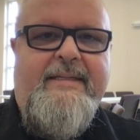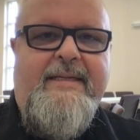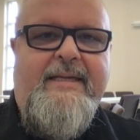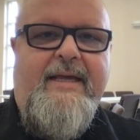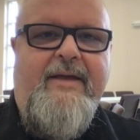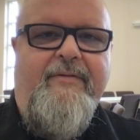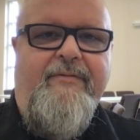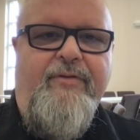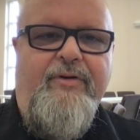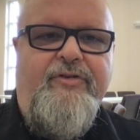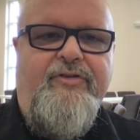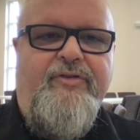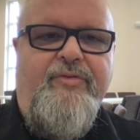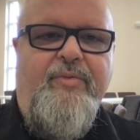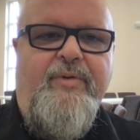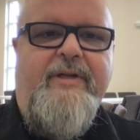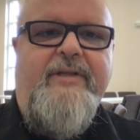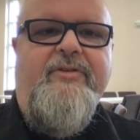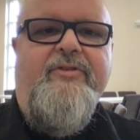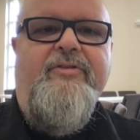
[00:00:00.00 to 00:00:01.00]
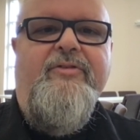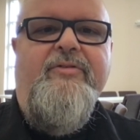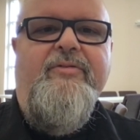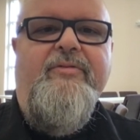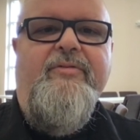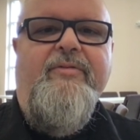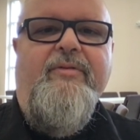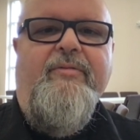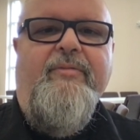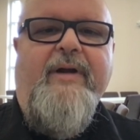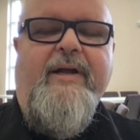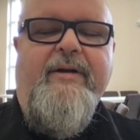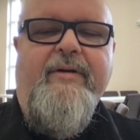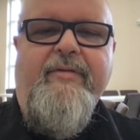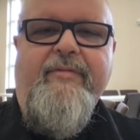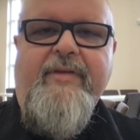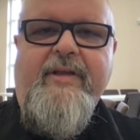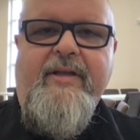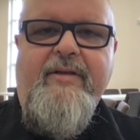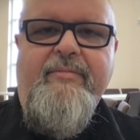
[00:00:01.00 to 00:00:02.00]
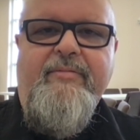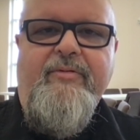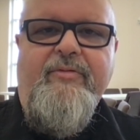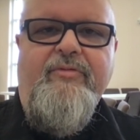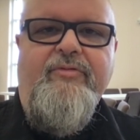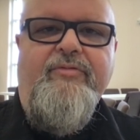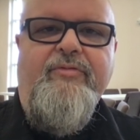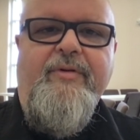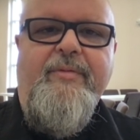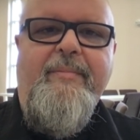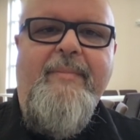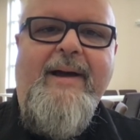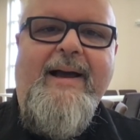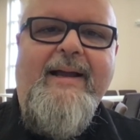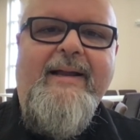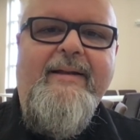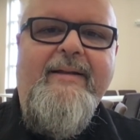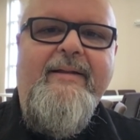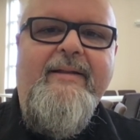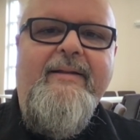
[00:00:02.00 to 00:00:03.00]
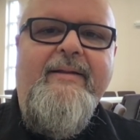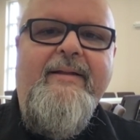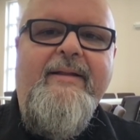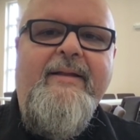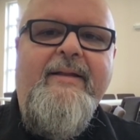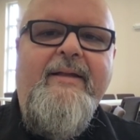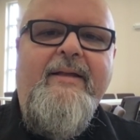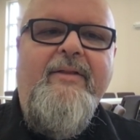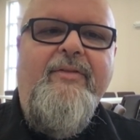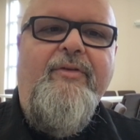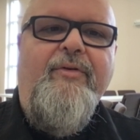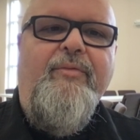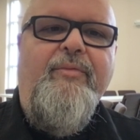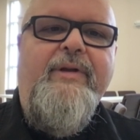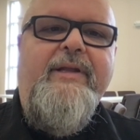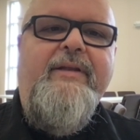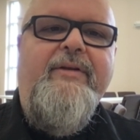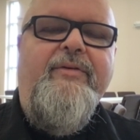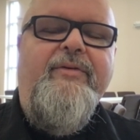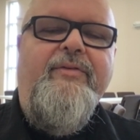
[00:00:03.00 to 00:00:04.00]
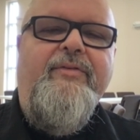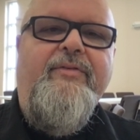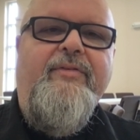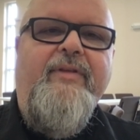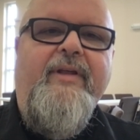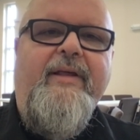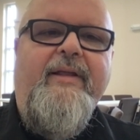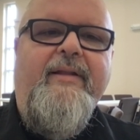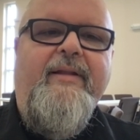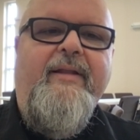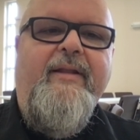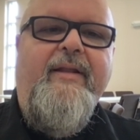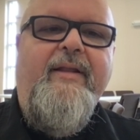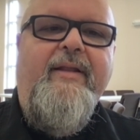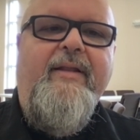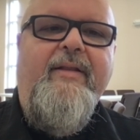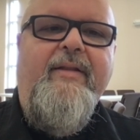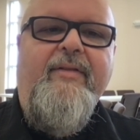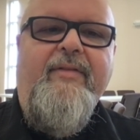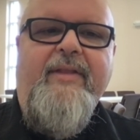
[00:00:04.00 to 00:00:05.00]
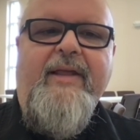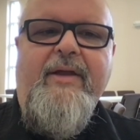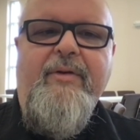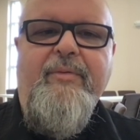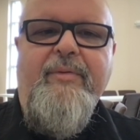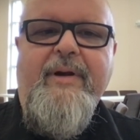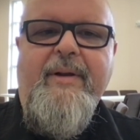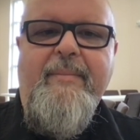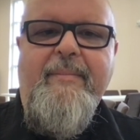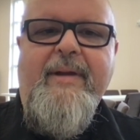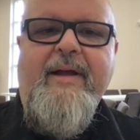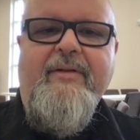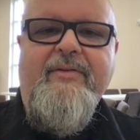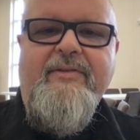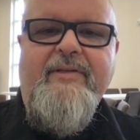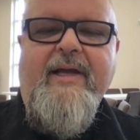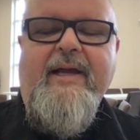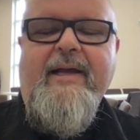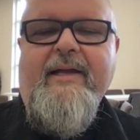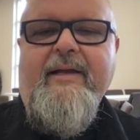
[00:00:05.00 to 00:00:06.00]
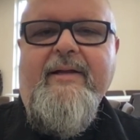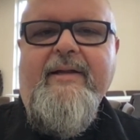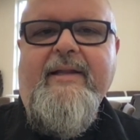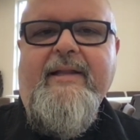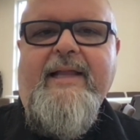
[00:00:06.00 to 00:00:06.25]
In verse 22, the writer of Hebrews reminded the readers that they were at Mount Zion.